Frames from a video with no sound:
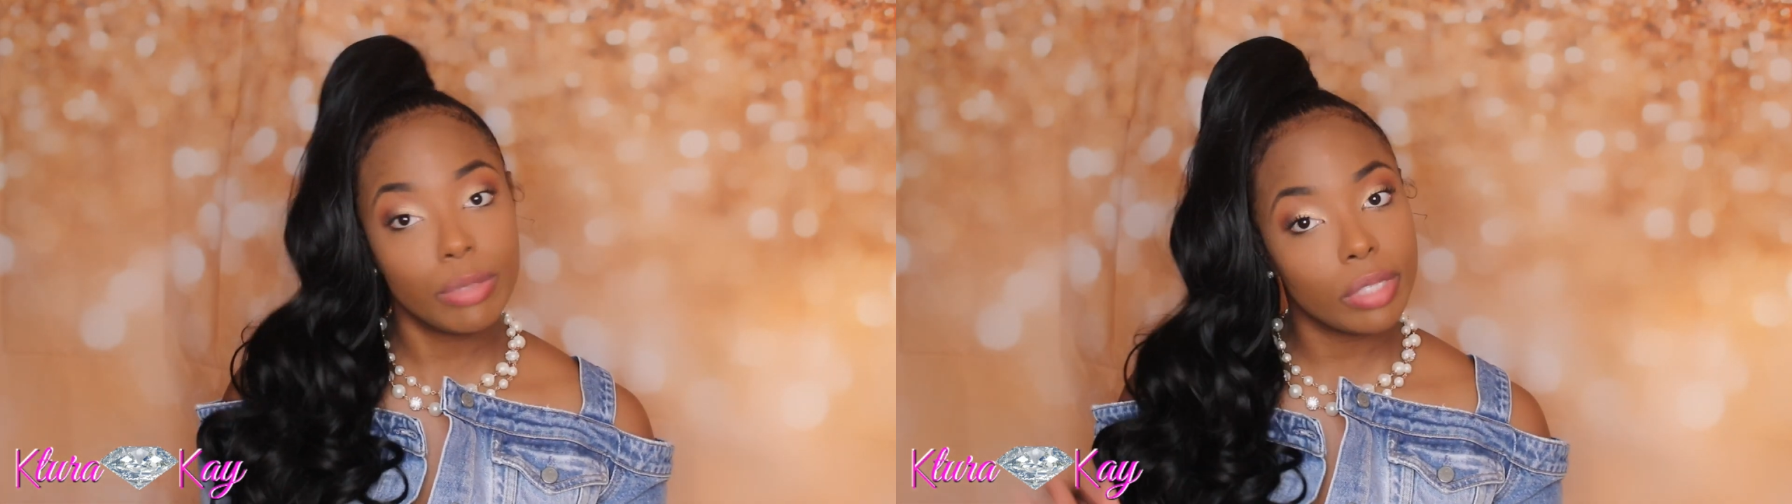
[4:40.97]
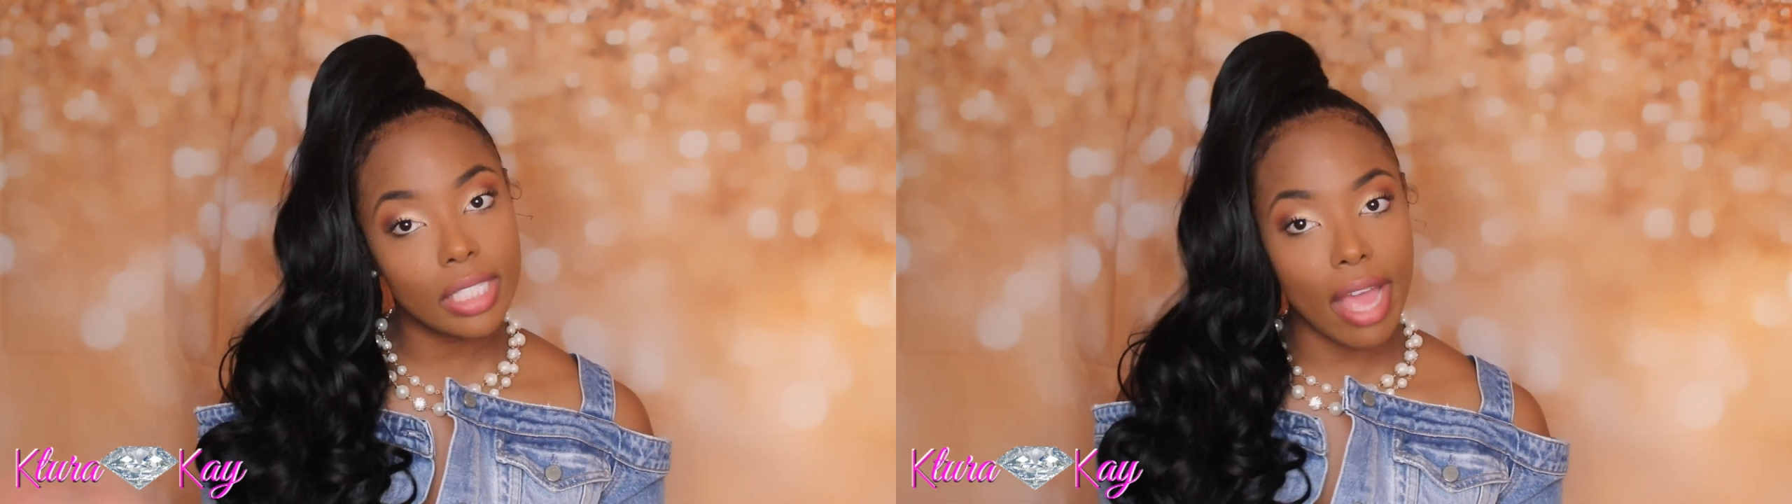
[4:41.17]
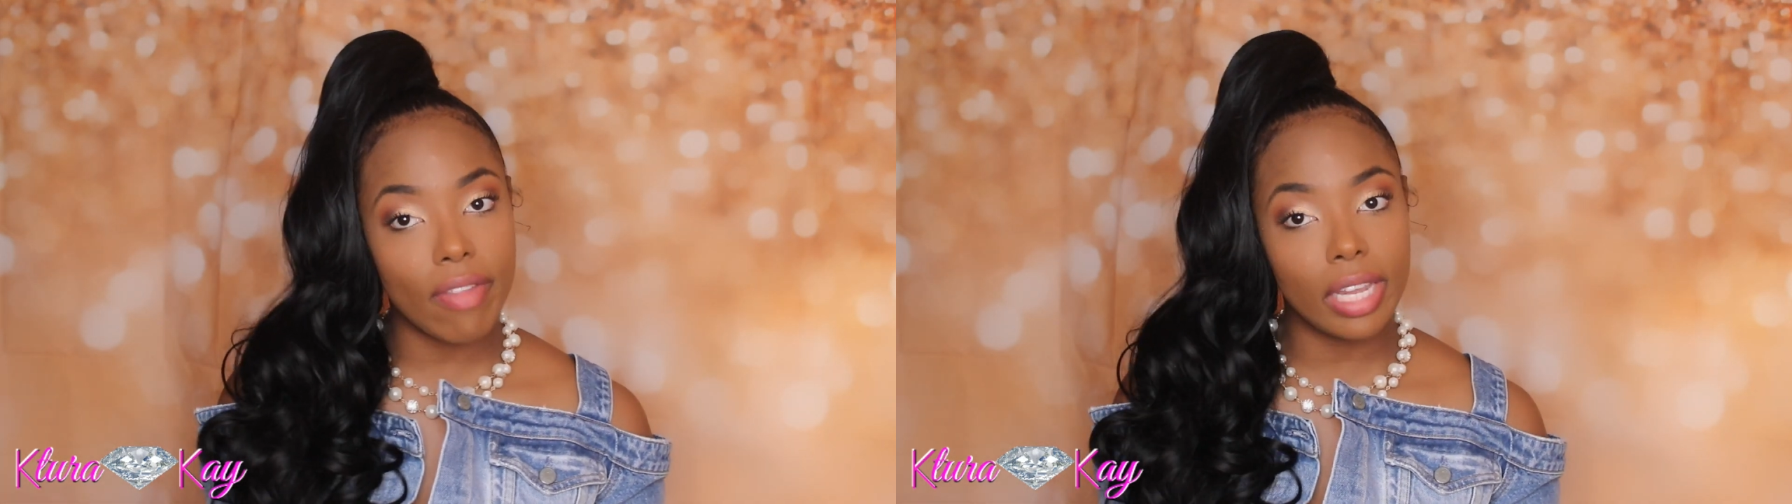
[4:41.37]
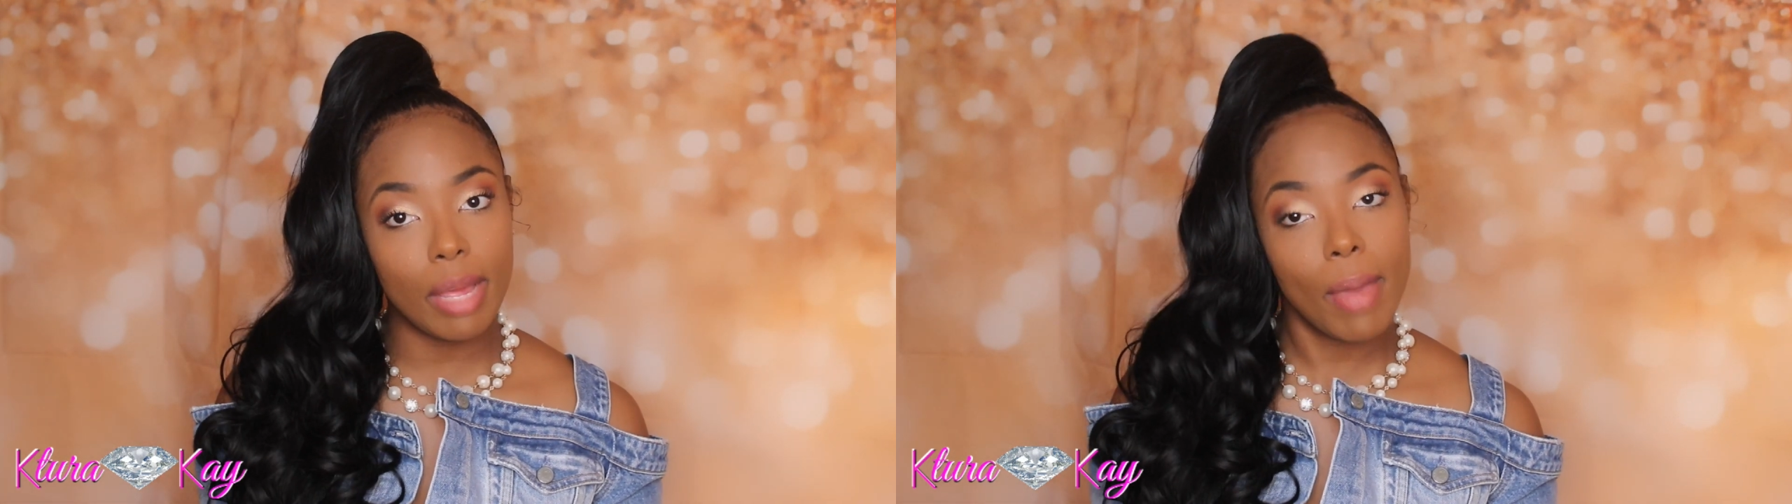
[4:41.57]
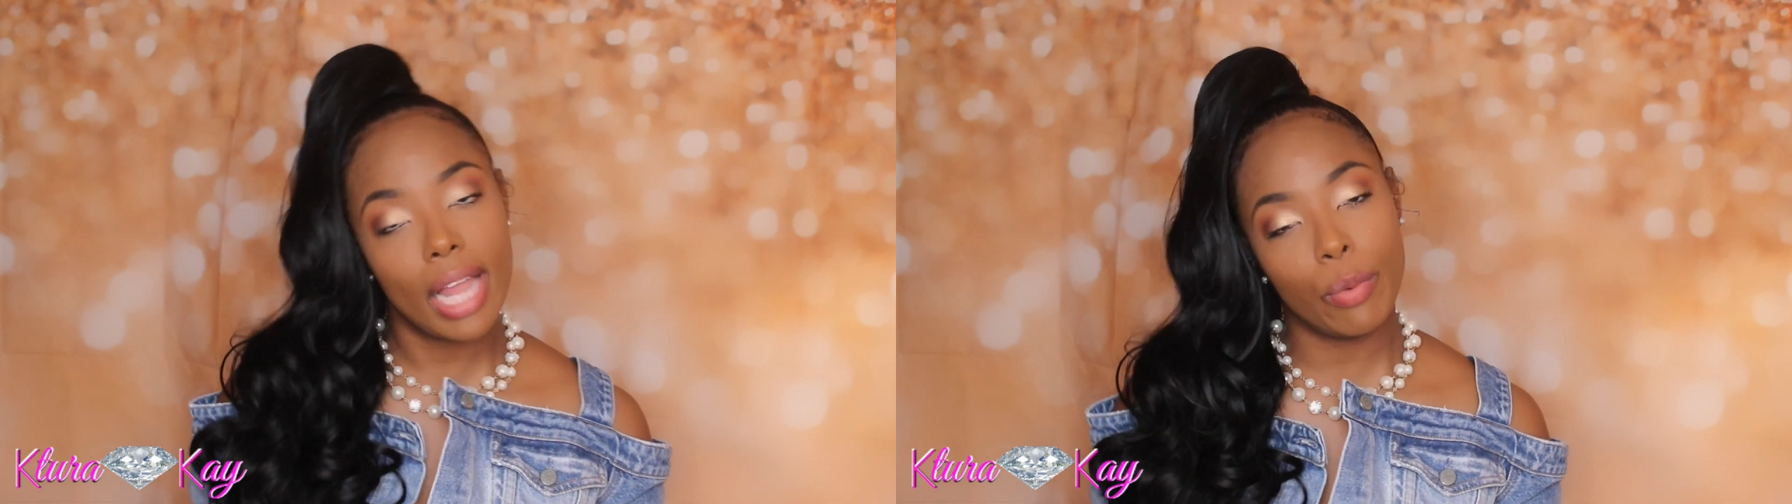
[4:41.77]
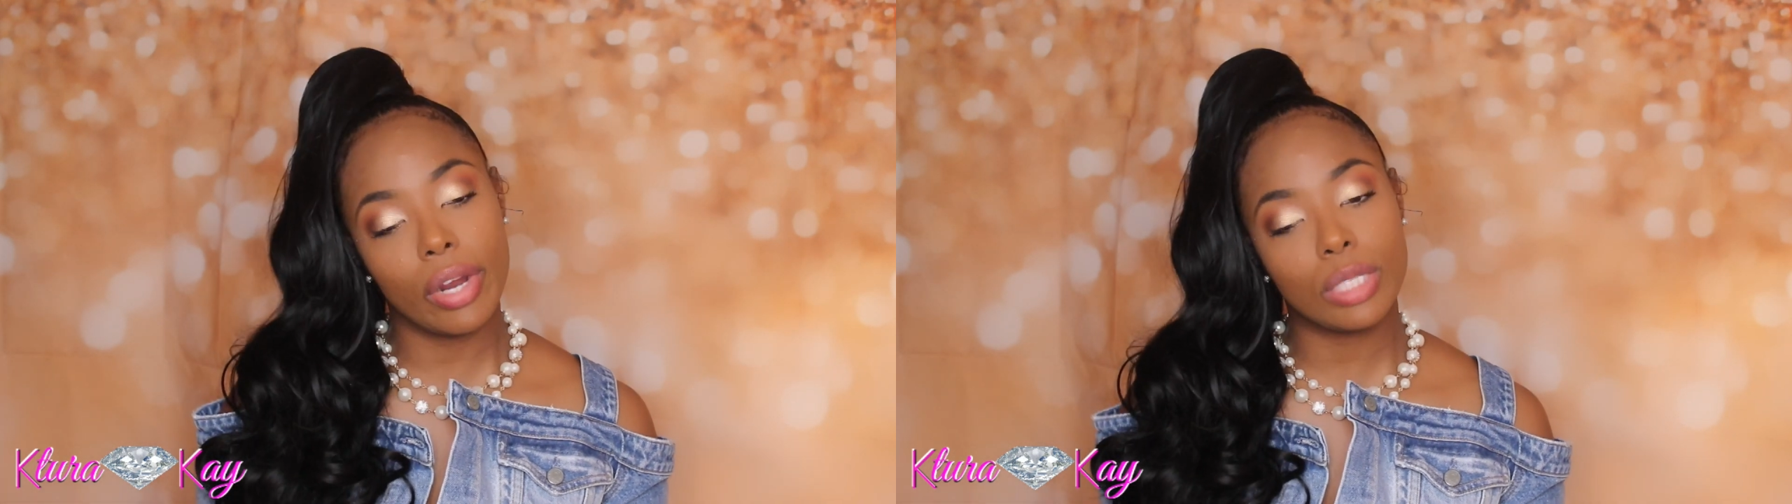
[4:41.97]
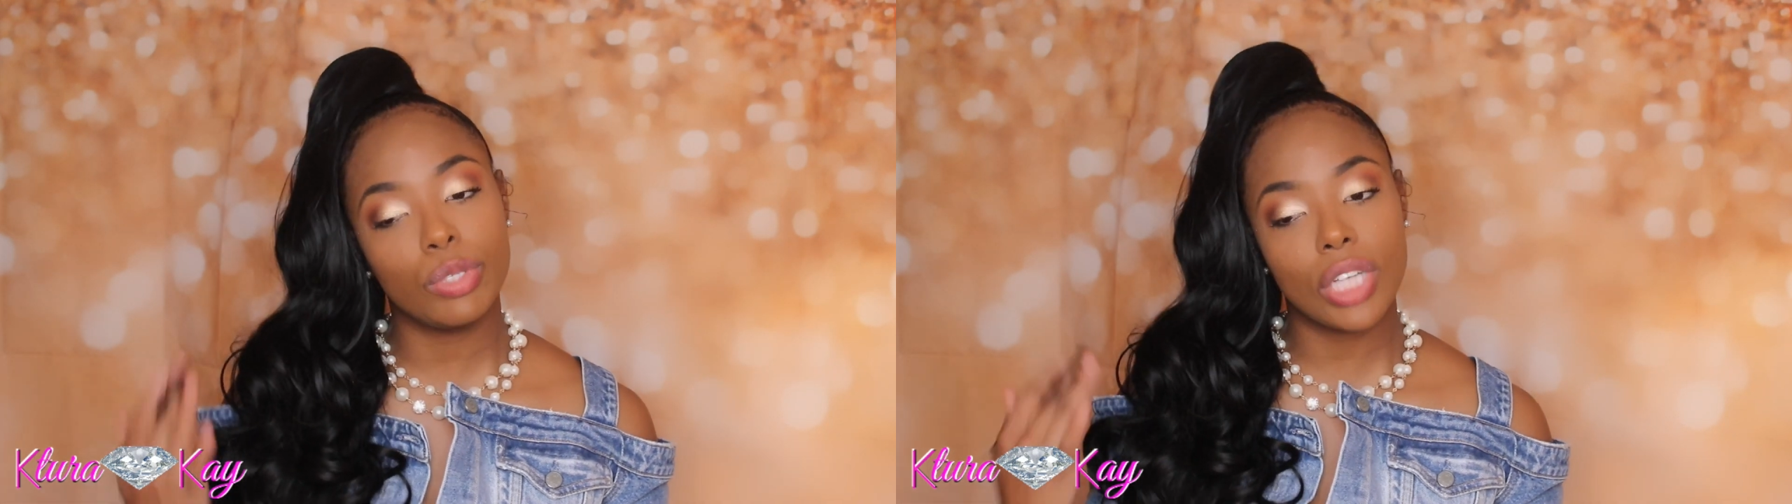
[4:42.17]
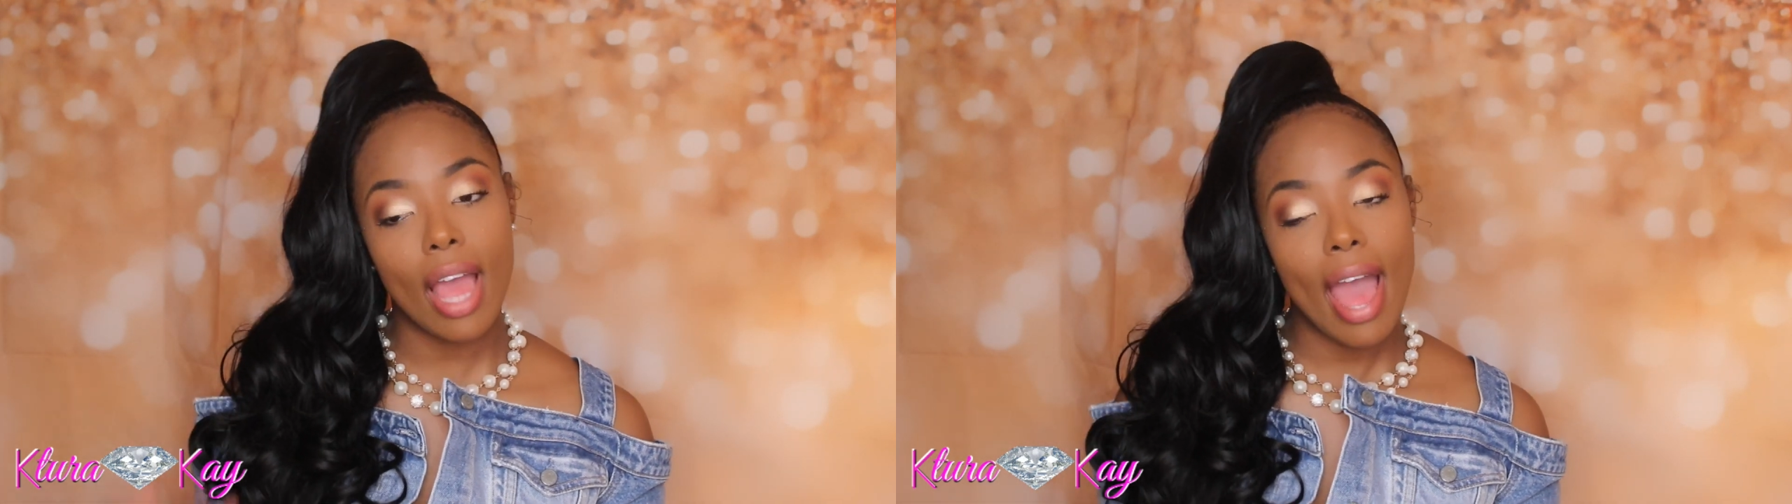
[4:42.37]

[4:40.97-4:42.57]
We'll see how the lip palette works, which